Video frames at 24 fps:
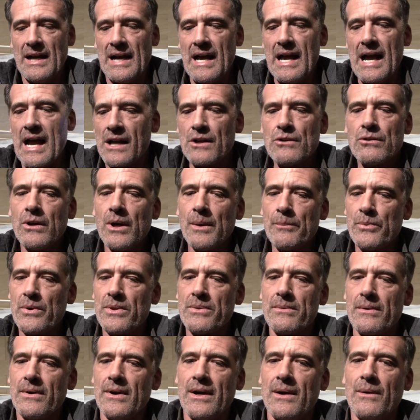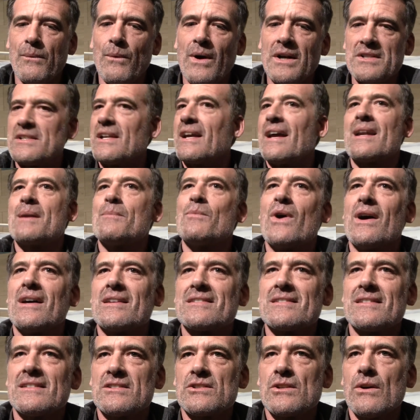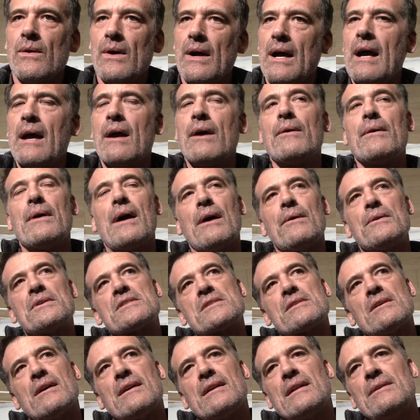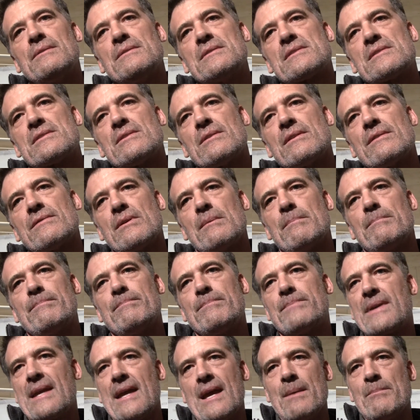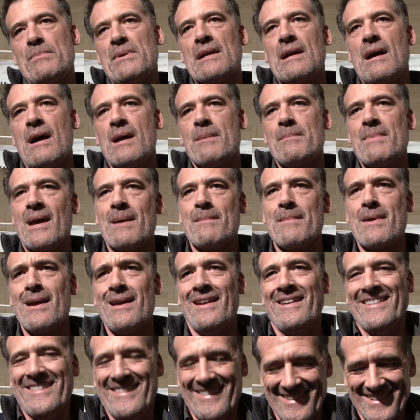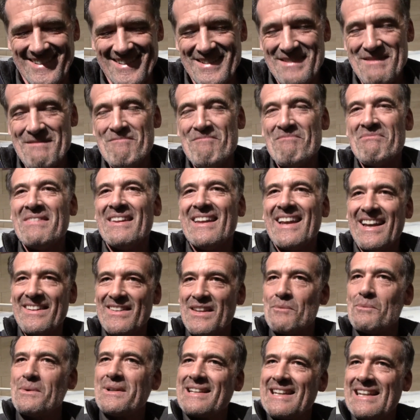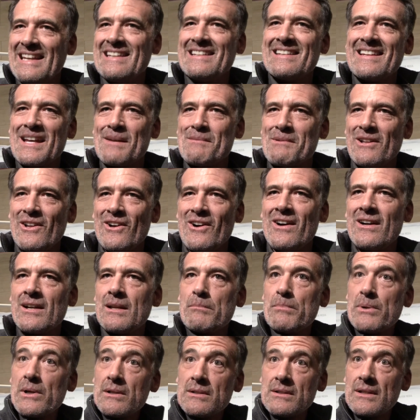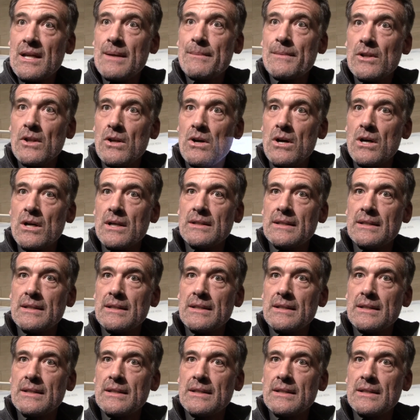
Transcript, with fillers: I grew up with watching Adam West, and so I always thought he was sort of a campy guy, Batman. And then when Keaton came along and Burton came along,